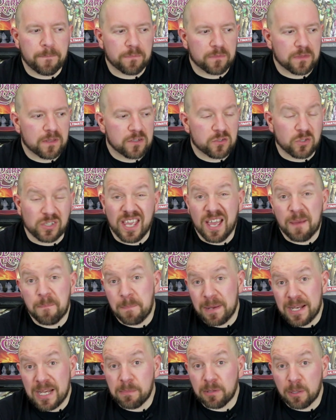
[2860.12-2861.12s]
So yeah,
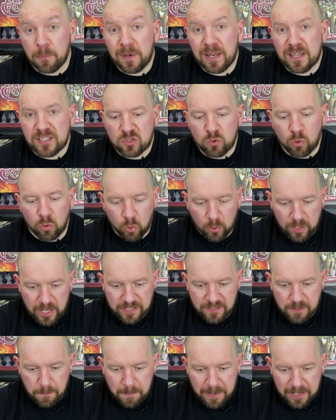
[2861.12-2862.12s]
being able to play solo is
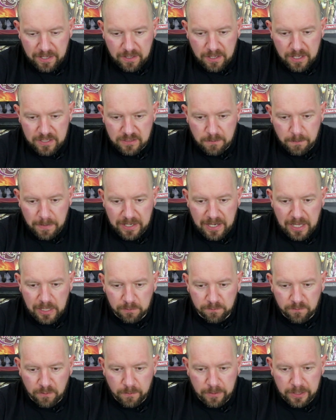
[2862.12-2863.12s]
a big help
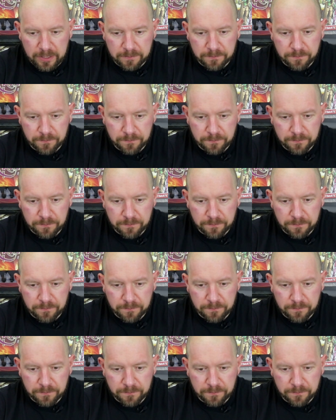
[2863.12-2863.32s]
for me.